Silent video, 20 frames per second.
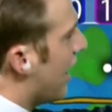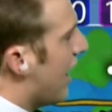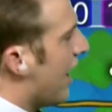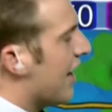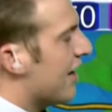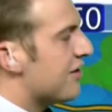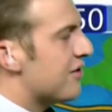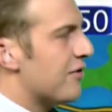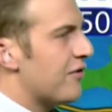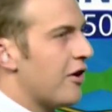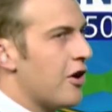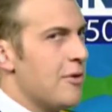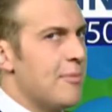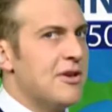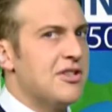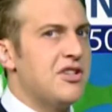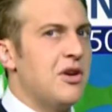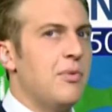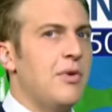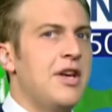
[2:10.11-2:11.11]
and it's a very
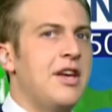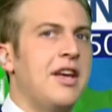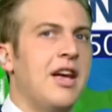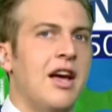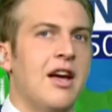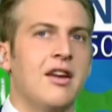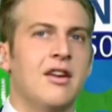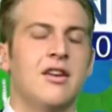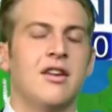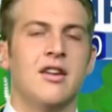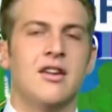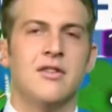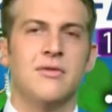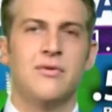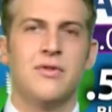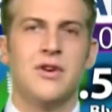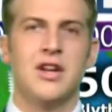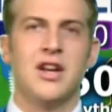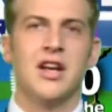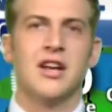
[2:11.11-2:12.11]
busy weekend in
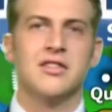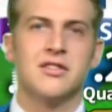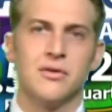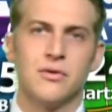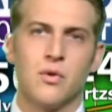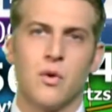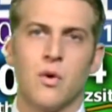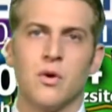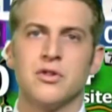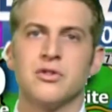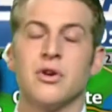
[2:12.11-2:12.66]
Phoenix, of course.